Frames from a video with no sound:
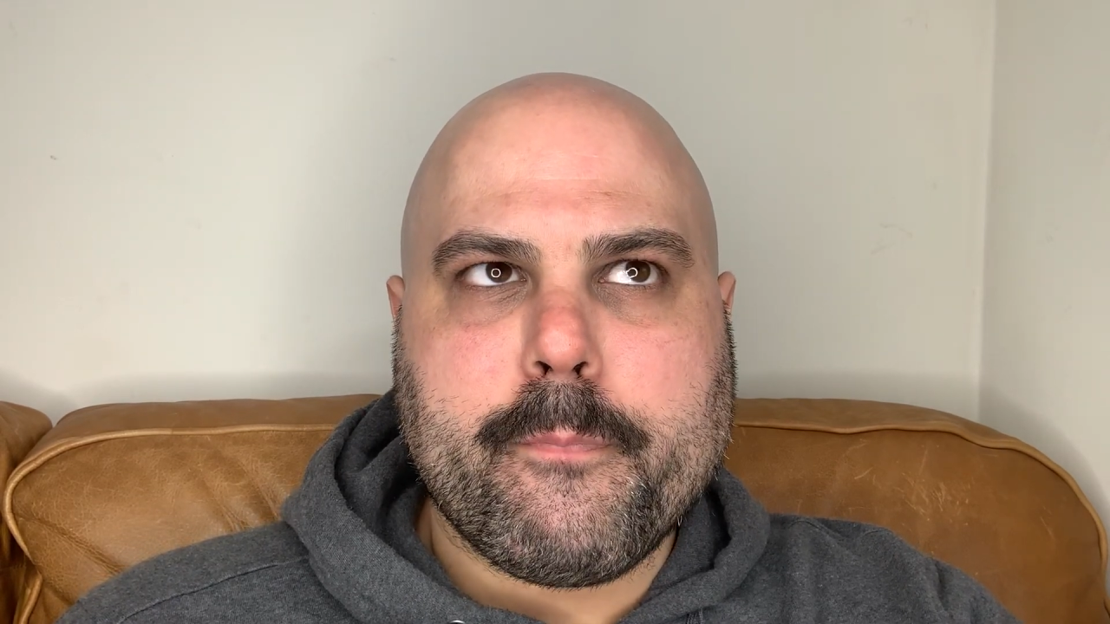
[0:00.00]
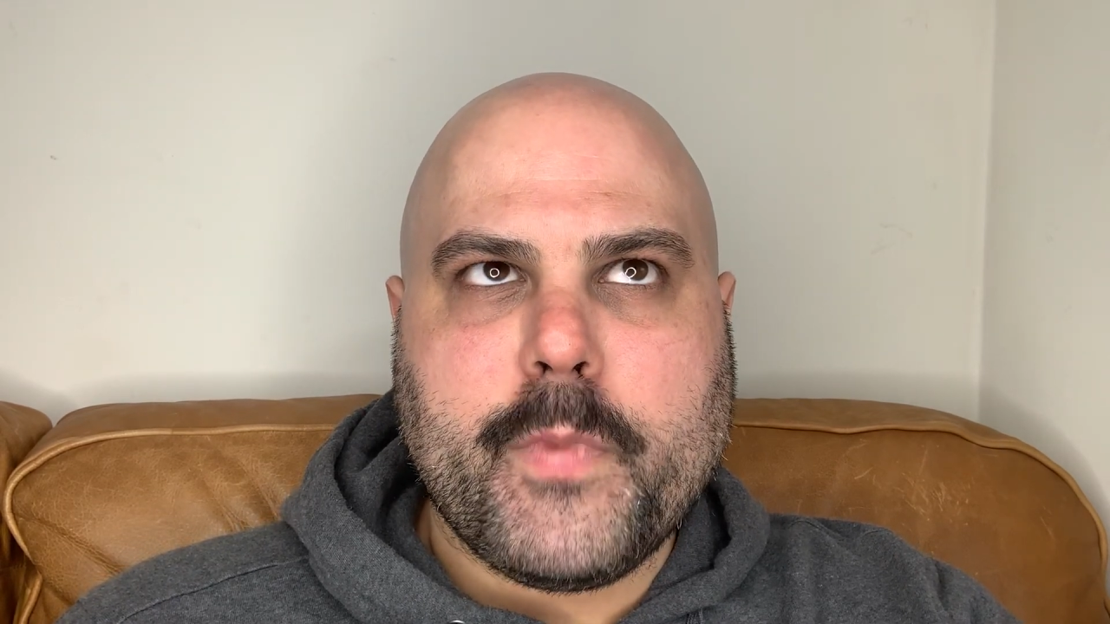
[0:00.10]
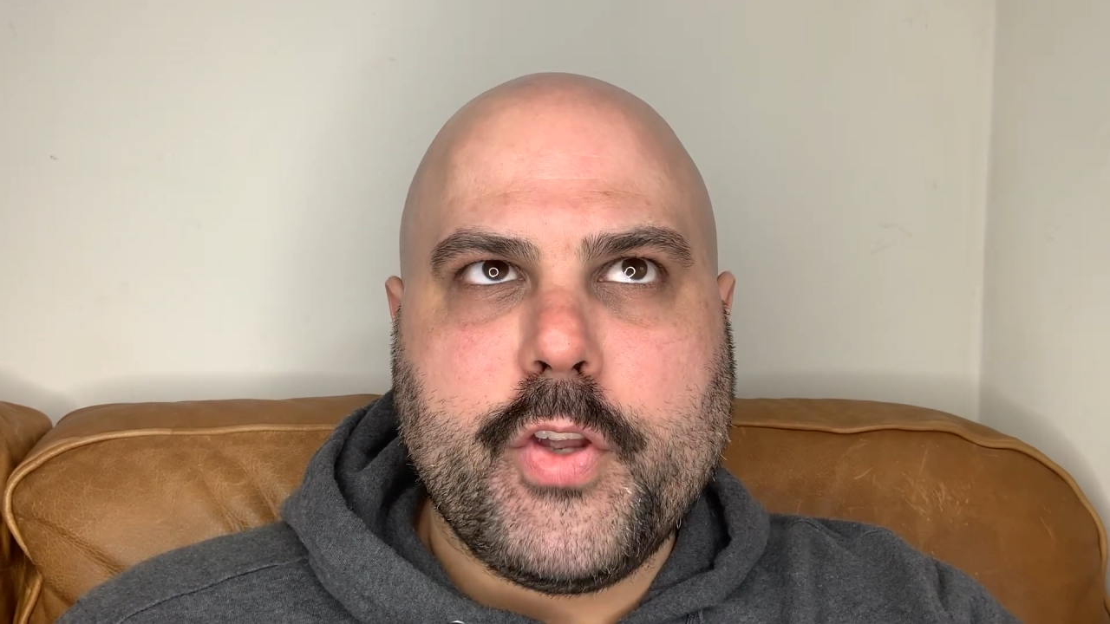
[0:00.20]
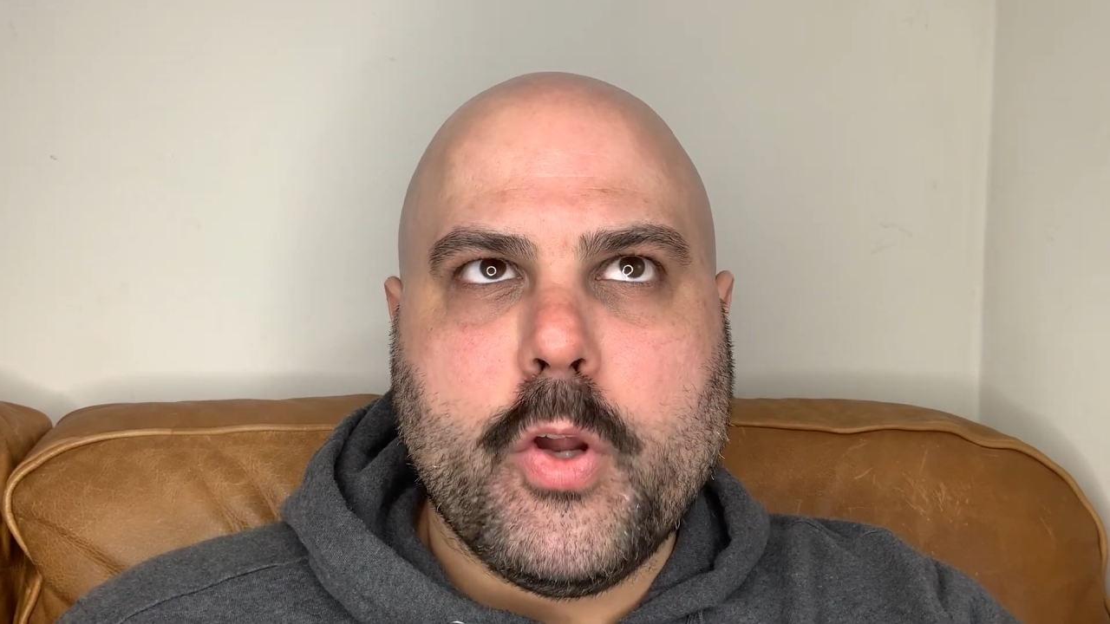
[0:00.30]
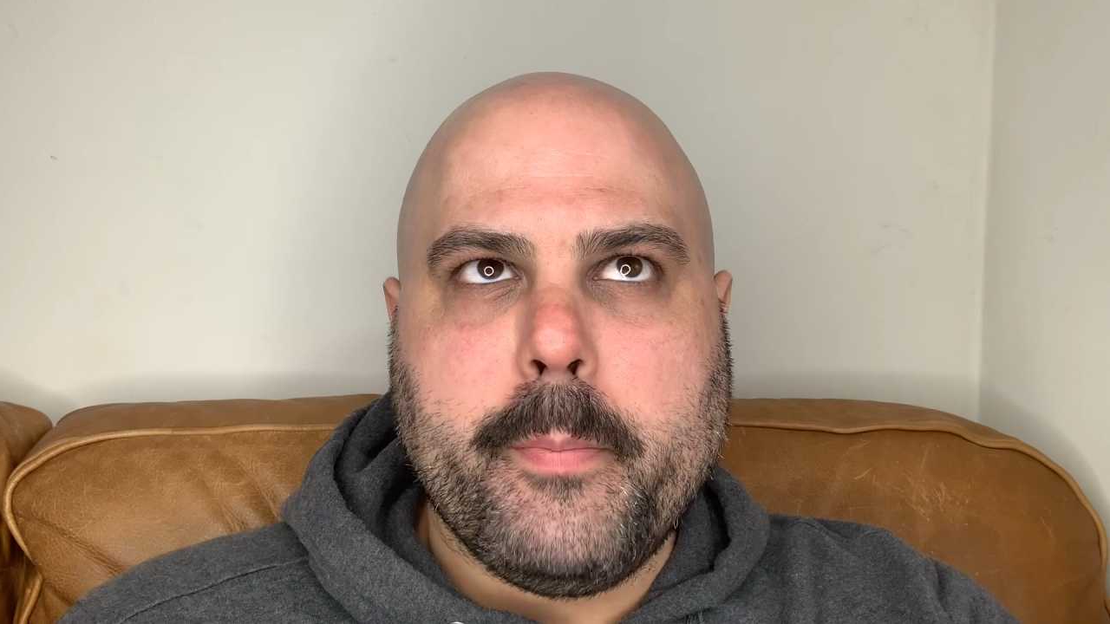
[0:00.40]

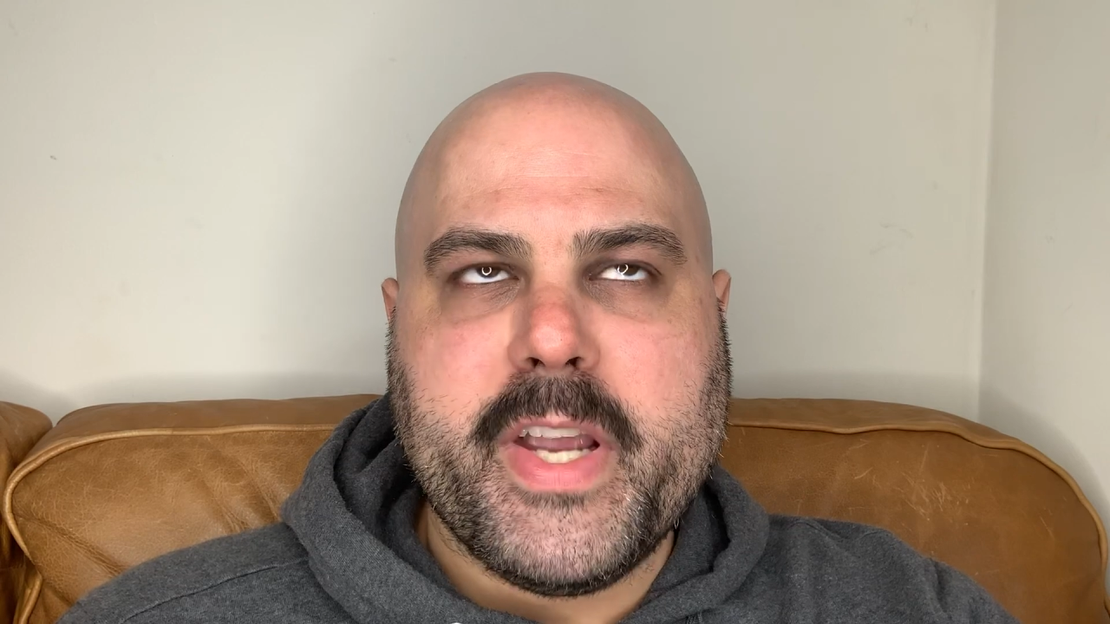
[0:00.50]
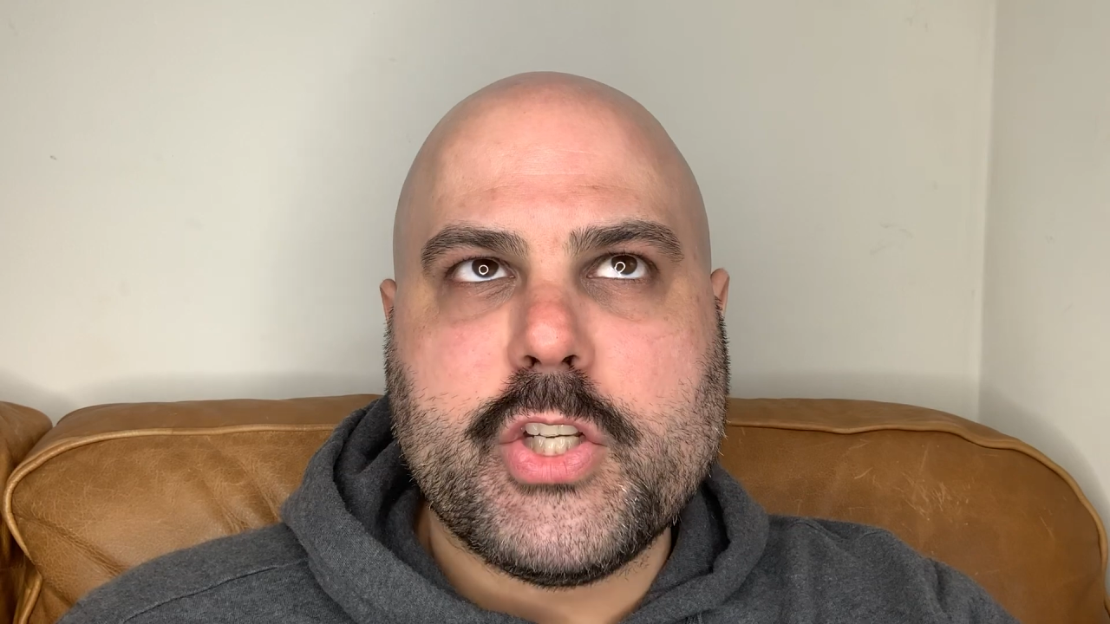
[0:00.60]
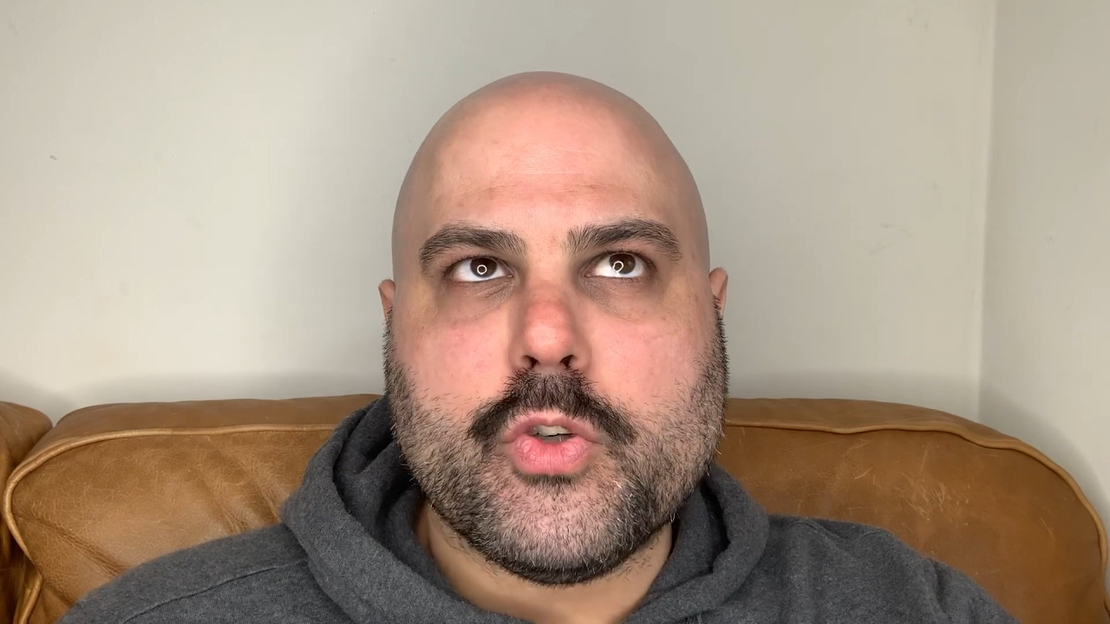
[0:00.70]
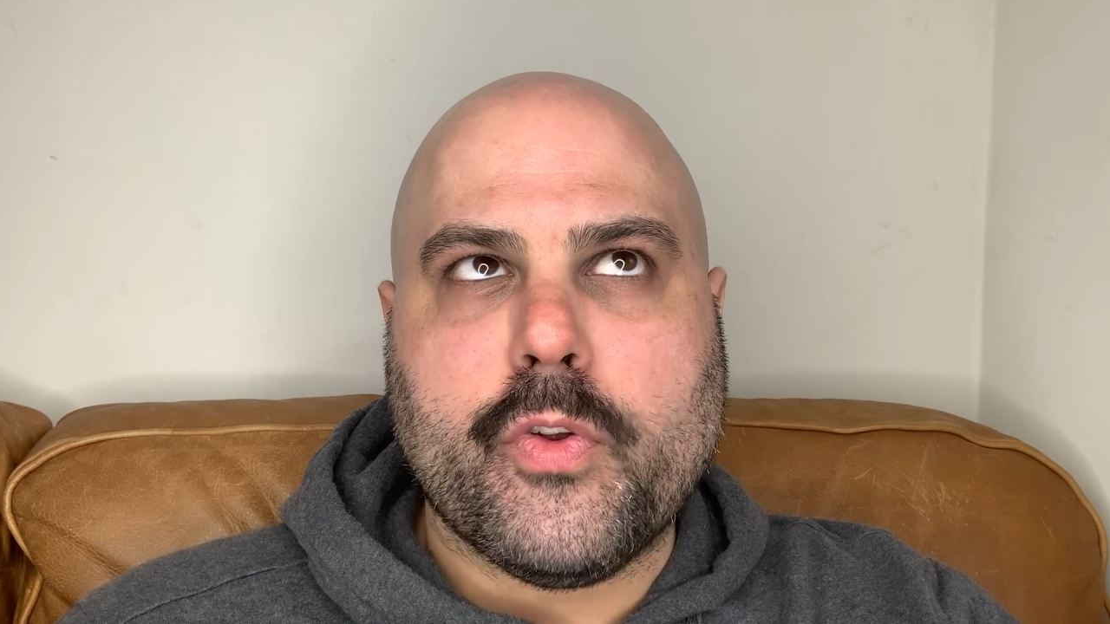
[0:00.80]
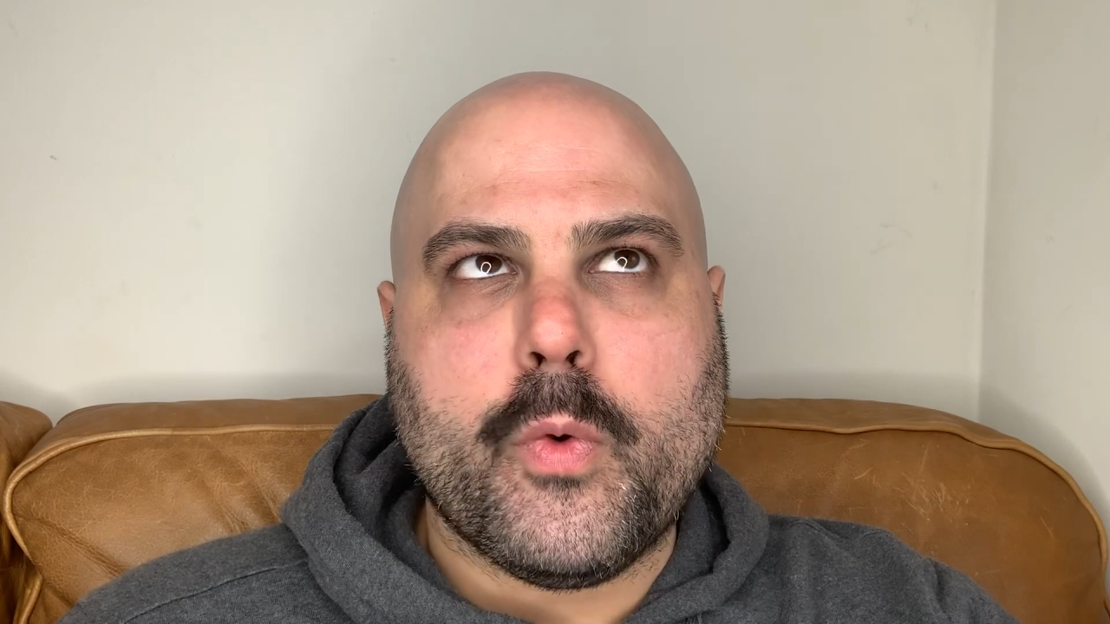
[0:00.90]
make
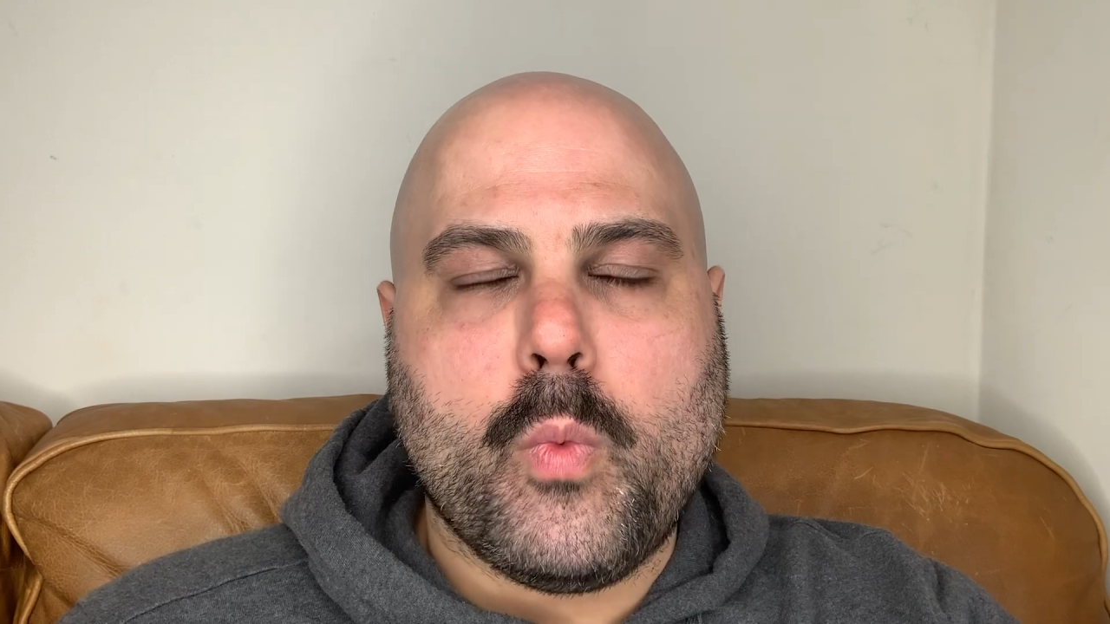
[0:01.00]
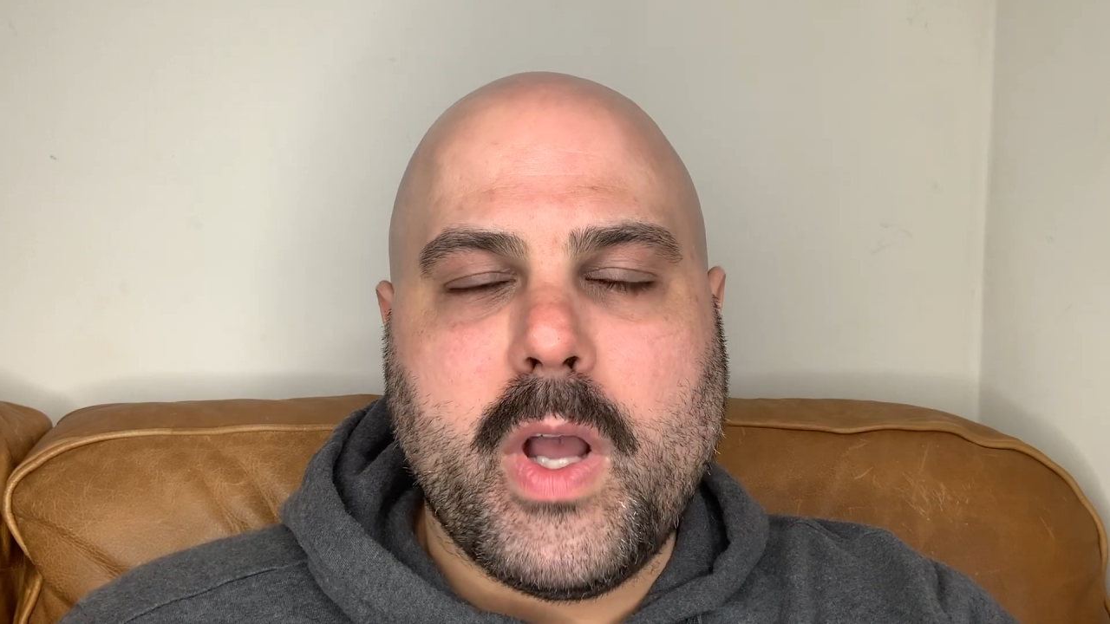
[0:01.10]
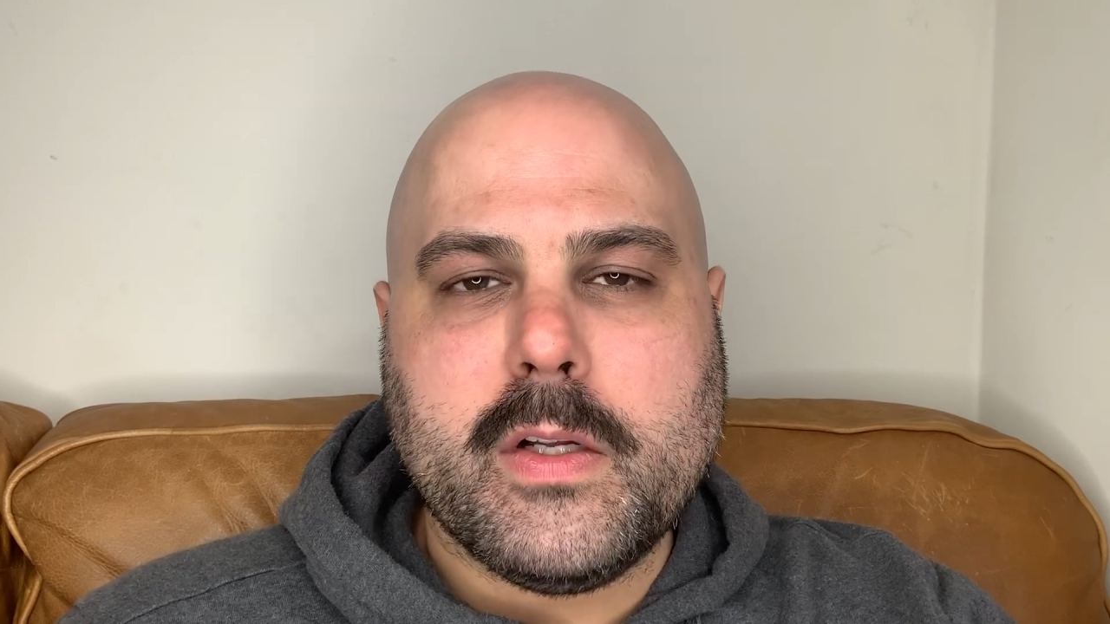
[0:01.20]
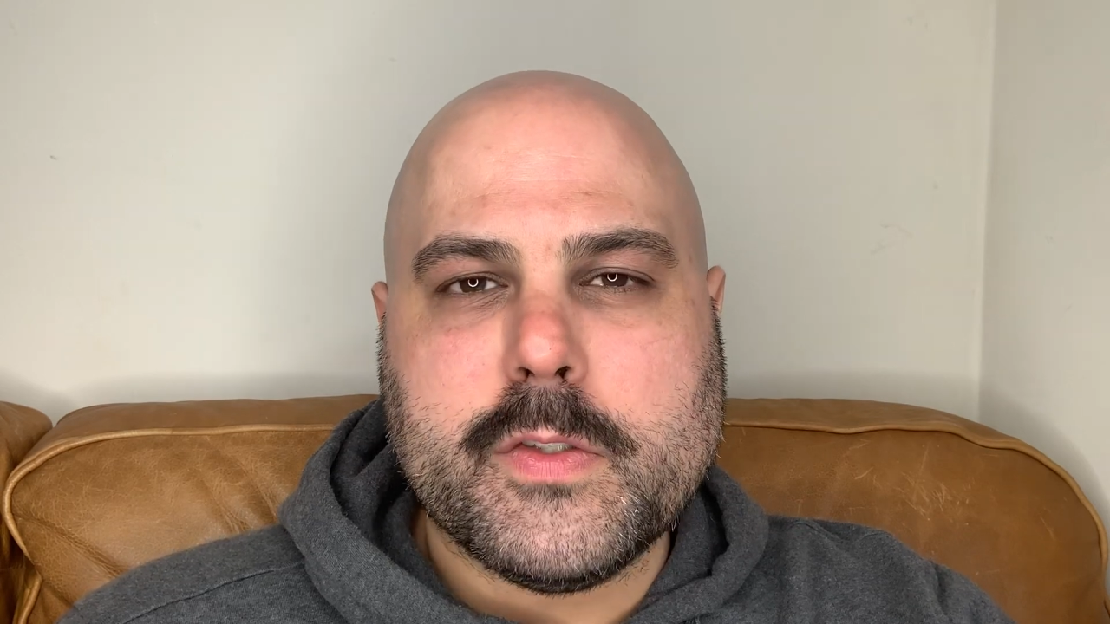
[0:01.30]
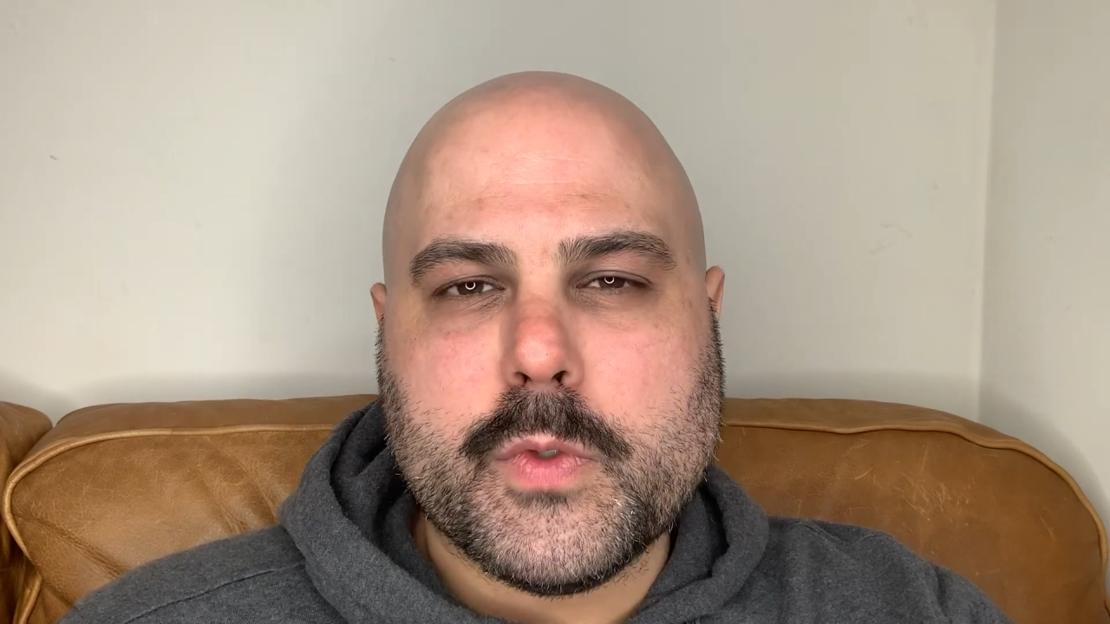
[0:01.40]
sure the welds